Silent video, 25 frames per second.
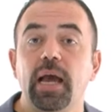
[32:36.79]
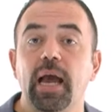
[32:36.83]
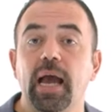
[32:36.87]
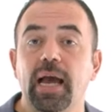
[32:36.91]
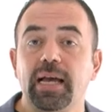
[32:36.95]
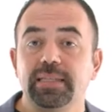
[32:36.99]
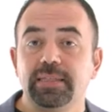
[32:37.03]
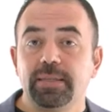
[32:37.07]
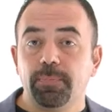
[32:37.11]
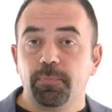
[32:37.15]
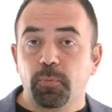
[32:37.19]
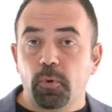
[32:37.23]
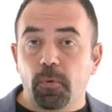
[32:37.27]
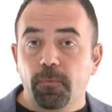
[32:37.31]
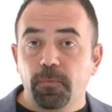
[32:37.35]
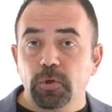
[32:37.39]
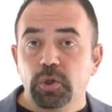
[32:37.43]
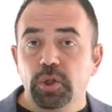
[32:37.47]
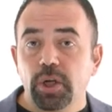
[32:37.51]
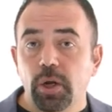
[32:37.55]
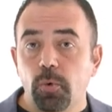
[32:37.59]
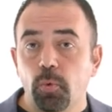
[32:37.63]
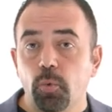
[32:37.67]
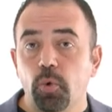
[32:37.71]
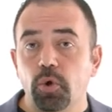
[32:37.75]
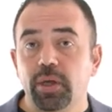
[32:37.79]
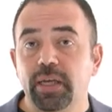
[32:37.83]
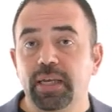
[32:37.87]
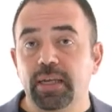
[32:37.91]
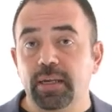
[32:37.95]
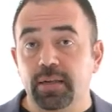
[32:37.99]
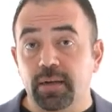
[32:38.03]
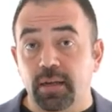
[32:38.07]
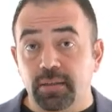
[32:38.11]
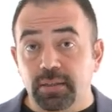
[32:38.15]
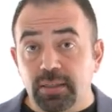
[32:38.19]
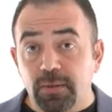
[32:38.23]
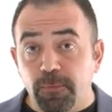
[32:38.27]
as a professional working
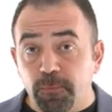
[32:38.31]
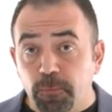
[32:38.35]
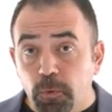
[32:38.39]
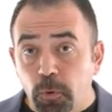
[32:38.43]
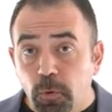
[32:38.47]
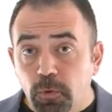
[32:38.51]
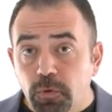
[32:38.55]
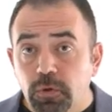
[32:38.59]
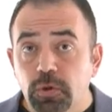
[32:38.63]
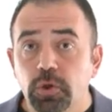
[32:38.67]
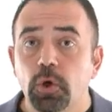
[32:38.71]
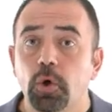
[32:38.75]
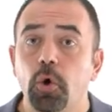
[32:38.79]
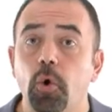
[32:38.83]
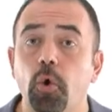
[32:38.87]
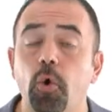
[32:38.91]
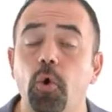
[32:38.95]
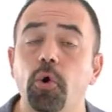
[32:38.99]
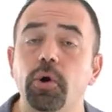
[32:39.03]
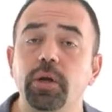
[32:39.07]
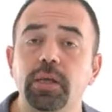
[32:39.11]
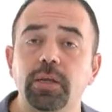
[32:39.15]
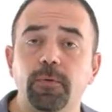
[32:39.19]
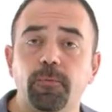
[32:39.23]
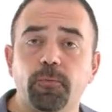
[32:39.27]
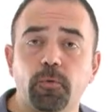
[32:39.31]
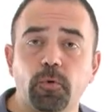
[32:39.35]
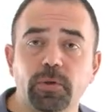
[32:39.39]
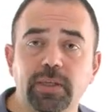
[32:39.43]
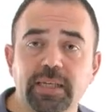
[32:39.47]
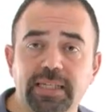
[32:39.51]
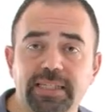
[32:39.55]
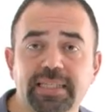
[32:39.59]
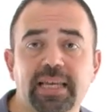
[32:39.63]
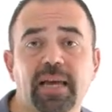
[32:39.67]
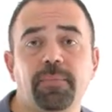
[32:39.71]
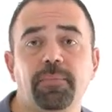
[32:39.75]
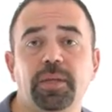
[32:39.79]
in anti-fraud or in fraud
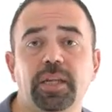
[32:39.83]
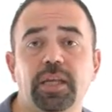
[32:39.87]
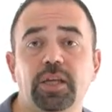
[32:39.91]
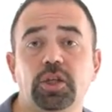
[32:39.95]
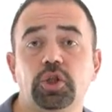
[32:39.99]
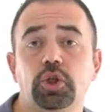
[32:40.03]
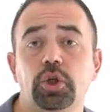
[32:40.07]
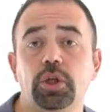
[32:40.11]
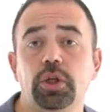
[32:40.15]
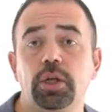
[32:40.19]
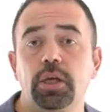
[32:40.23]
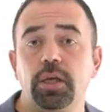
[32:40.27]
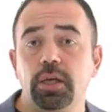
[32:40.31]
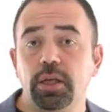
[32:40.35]
examination,